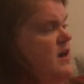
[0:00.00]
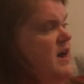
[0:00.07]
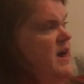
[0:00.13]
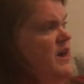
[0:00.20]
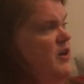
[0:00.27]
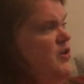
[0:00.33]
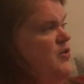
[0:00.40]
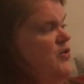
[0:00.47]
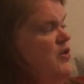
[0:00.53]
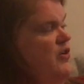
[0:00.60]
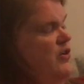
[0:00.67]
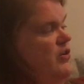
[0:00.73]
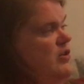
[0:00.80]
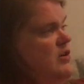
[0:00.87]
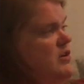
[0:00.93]
Hey
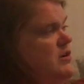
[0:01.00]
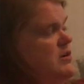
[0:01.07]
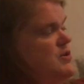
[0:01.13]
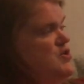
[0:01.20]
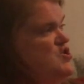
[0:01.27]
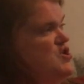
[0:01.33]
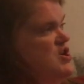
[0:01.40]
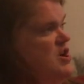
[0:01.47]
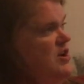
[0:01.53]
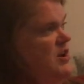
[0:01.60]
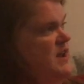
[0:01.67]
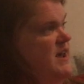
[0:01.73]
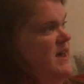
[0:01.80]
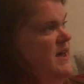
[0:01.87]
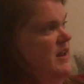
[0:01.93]
Google, turn
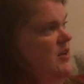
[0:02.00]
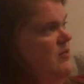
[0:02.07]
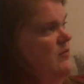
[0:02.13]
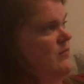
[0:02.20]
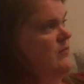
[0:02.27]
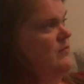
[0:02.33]
on head.